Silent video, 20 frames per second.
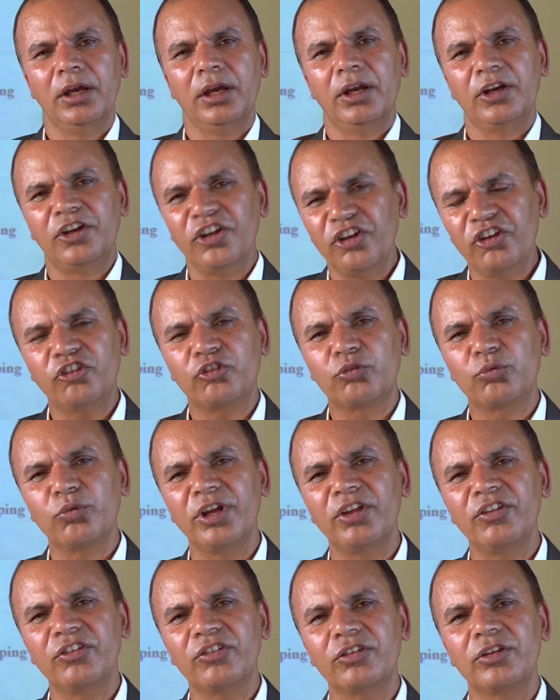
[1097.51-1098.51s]
Dear
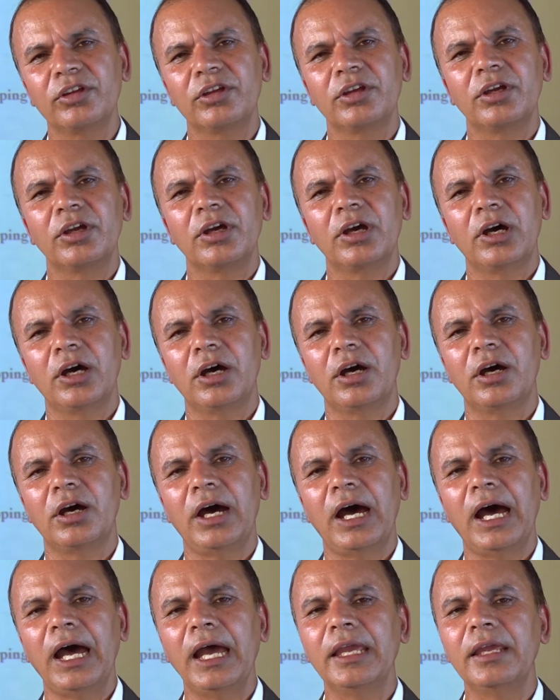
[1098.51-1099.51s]
students,
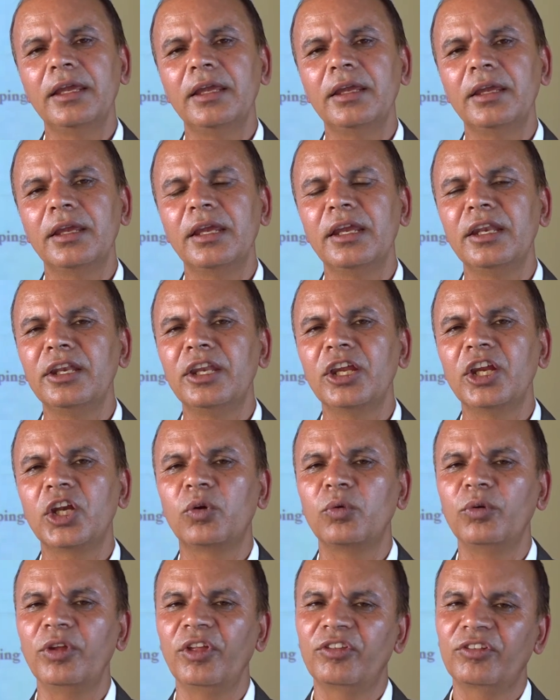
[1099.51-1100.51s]
I ended
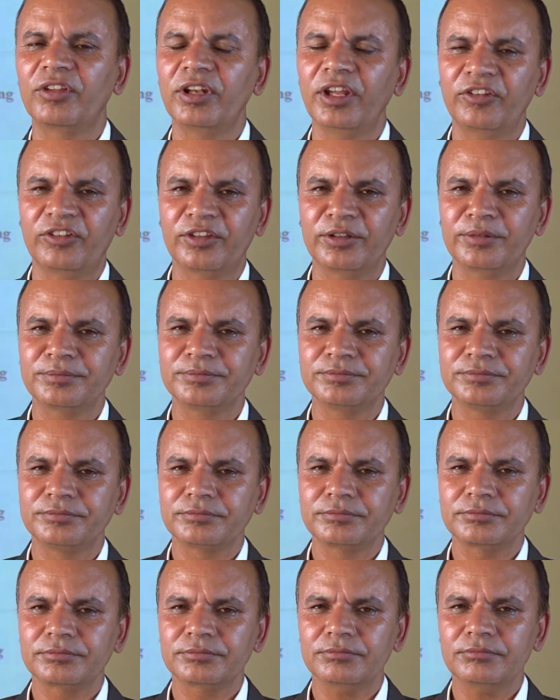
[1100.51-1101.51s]
today's lesson,
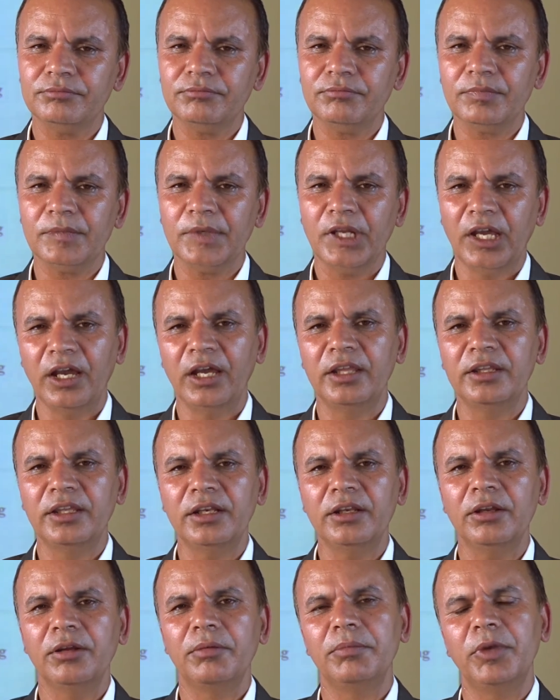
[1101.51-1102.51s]
and
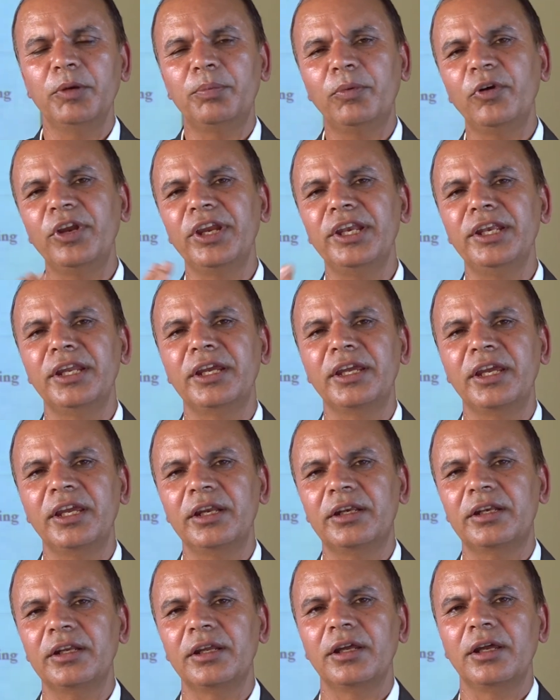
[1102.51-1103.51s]
then before ending
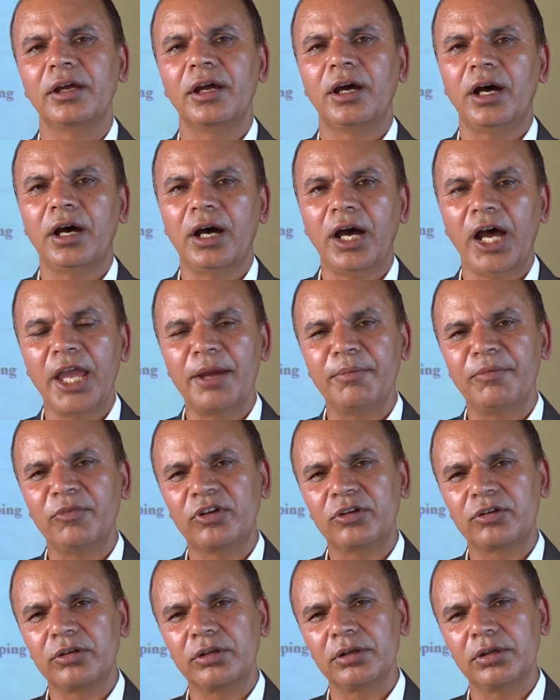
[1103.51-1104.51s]
it, I
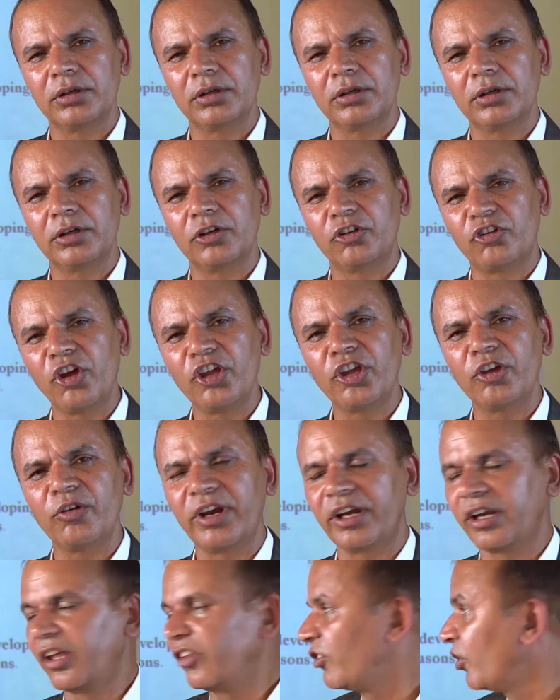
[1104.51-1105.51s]
am drawing your
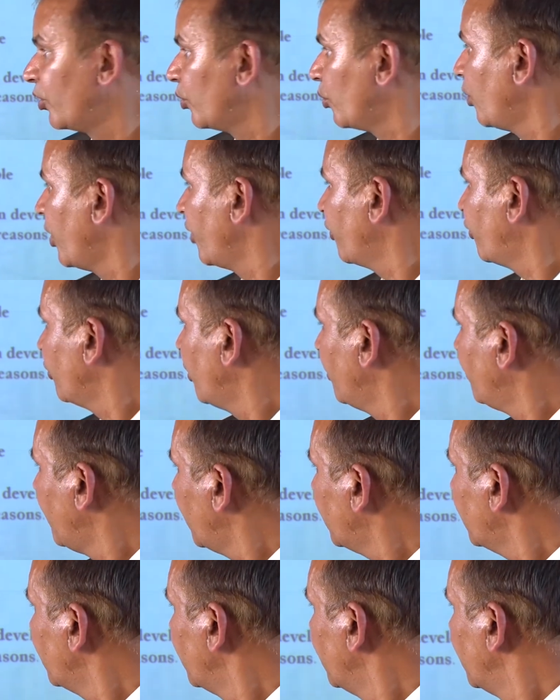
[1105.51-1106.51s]
attention towards homework.